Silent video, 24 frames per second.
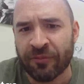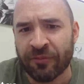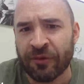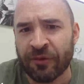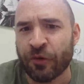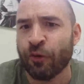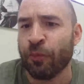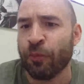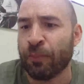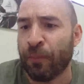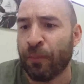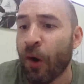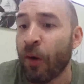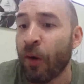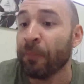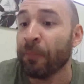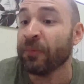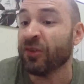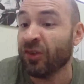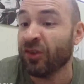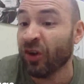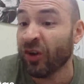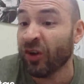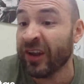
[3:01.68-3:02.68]
create something
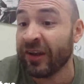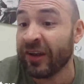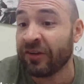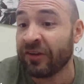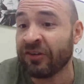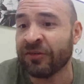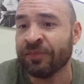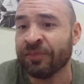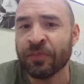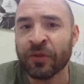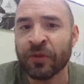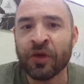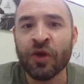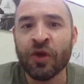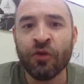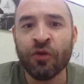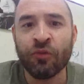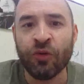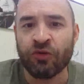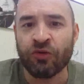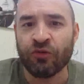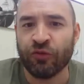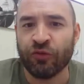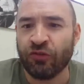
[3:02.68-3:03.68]
called pop
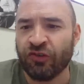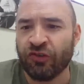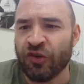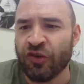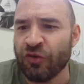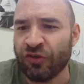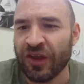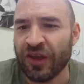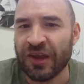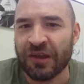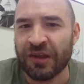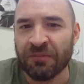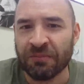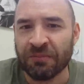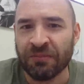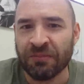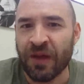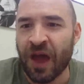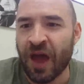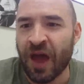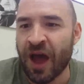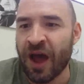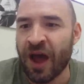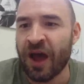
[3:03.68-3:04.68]
sonnets, which was
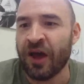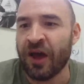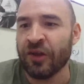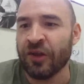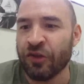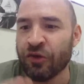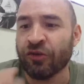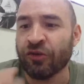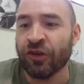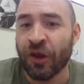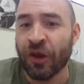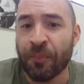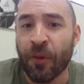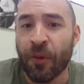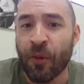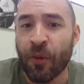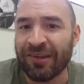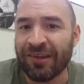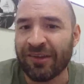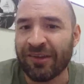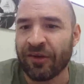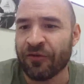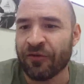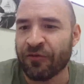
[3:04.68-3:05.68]
using
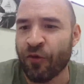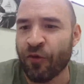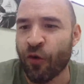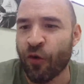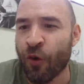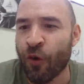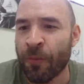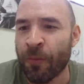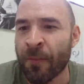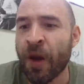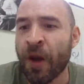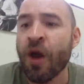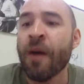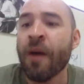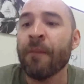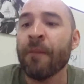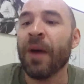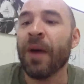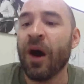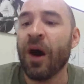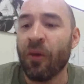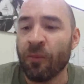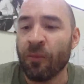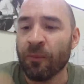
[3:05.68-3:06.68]
a poetic
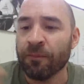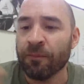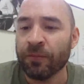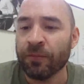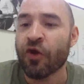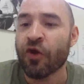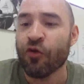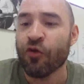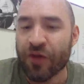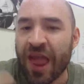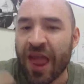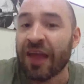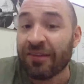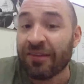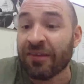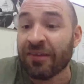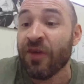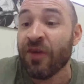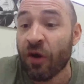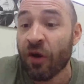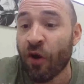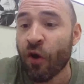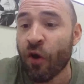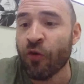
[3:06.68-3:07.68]
form, but
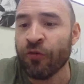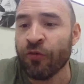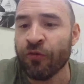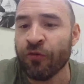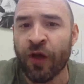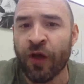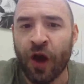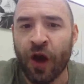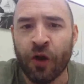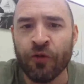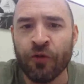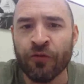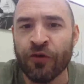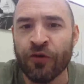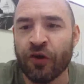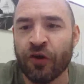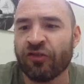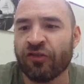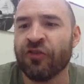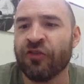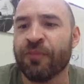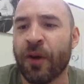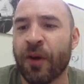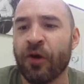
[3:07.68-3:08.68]
creating their own
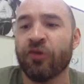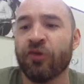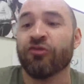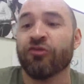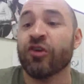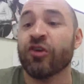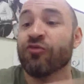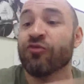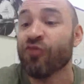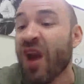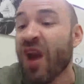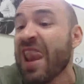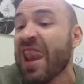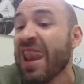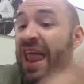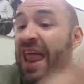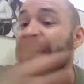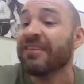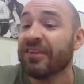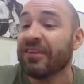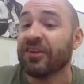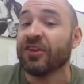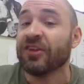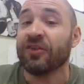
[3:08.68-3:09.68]
version of poetry
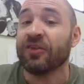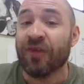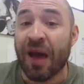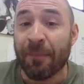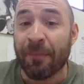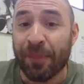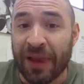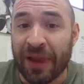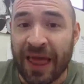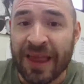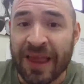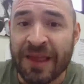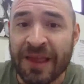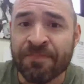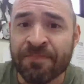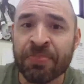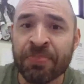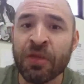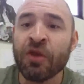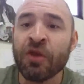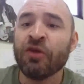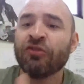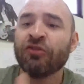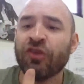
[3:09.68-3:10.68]
related to that
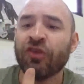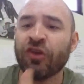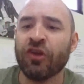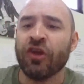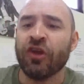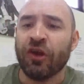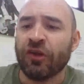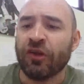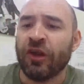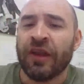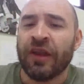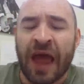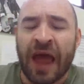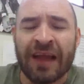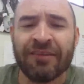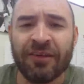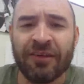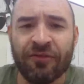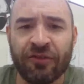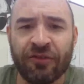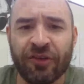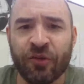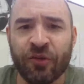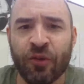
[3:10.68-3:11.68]
play. So, you know,
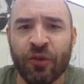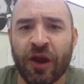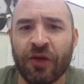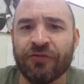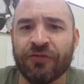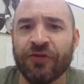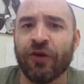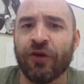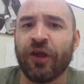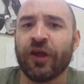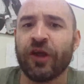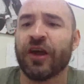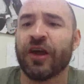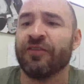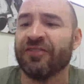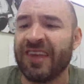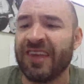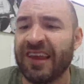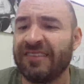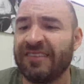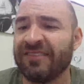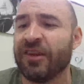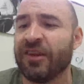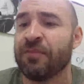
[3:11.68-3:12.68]
an activity where I
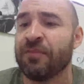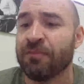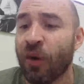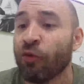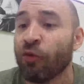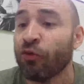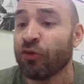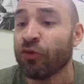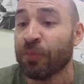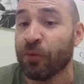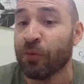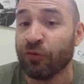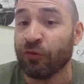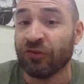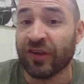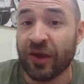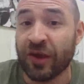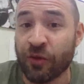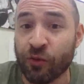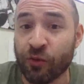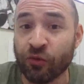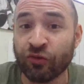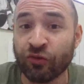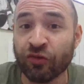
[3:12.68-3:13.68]
felt like I've tested
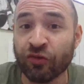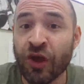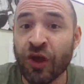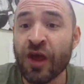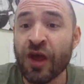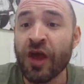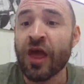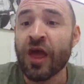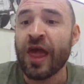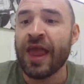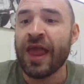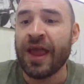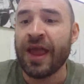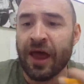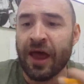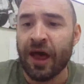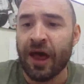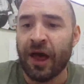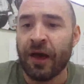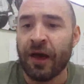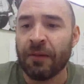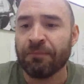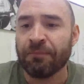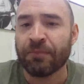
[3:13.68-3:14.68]
multiple skills
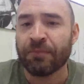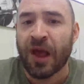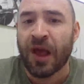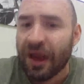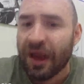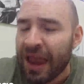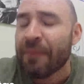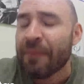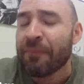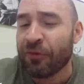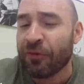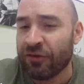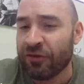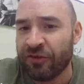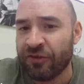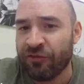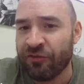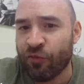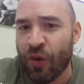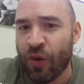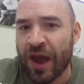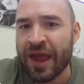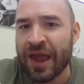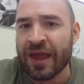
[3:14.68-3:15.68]
in a
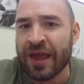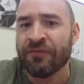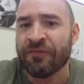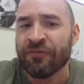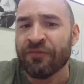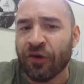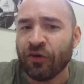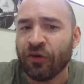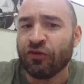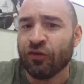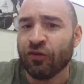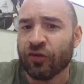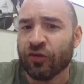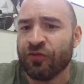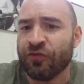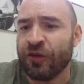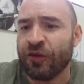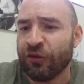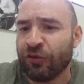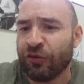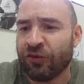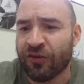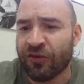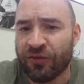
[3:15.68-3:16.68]
collaborative way and
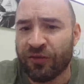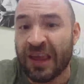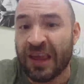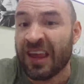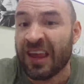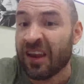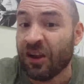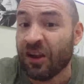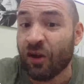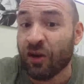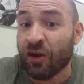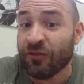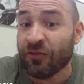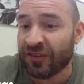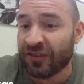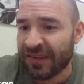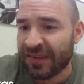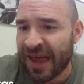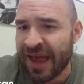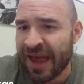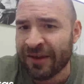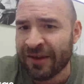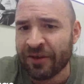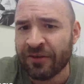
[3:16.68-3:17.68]
those sorts of things, which I think hit a
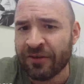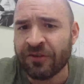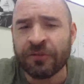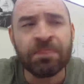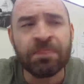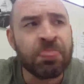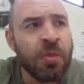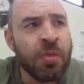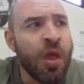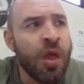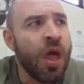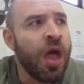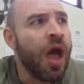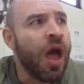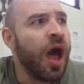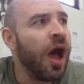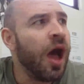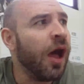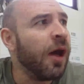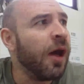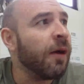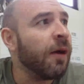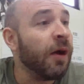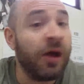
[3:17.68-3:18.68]
lot of the
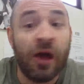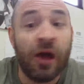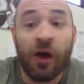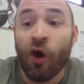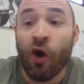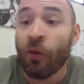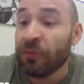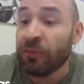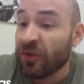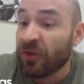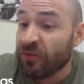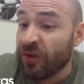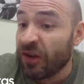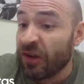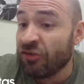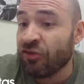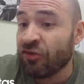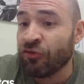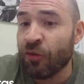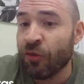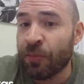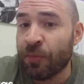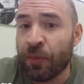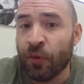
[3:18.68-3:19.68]
standards.
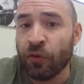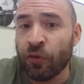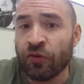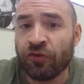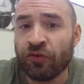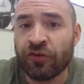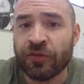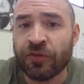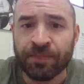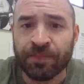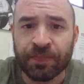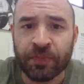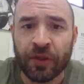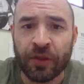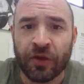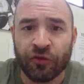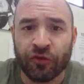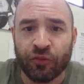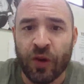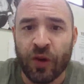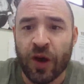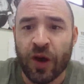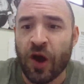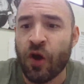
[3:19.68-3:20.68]
Observation
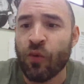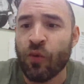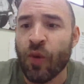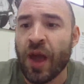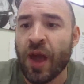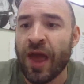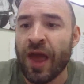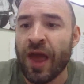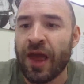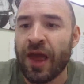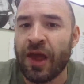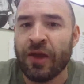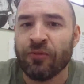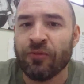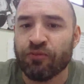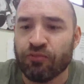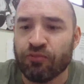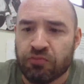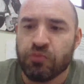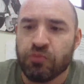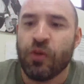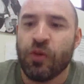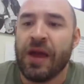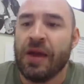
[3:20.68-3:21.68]
reports as well,
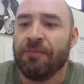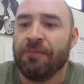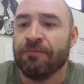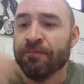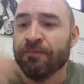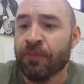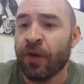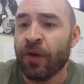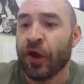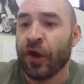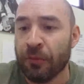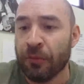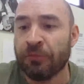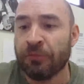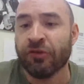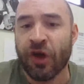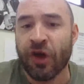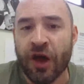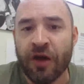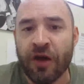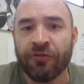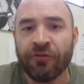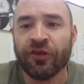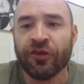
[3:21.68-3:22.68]
where
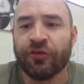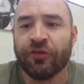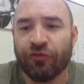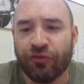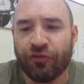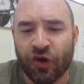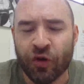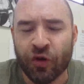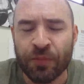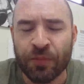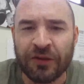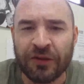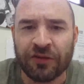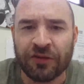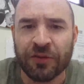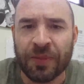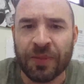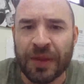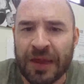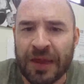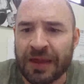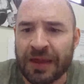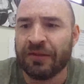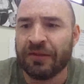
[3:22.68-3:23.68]
my observers have
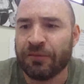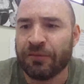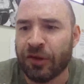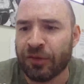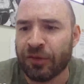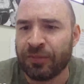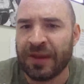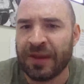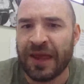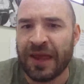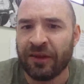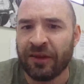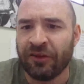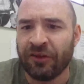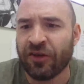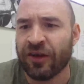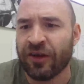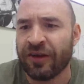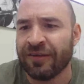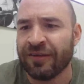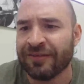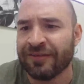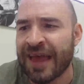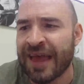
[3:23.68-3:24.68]
shown me to be
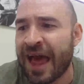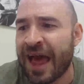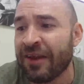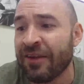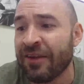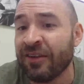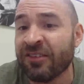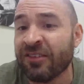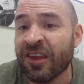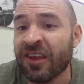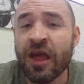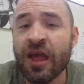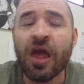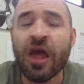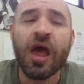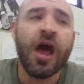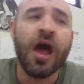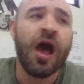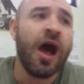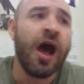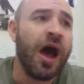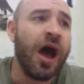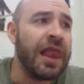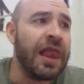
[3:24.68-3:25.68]
hitting certain standards.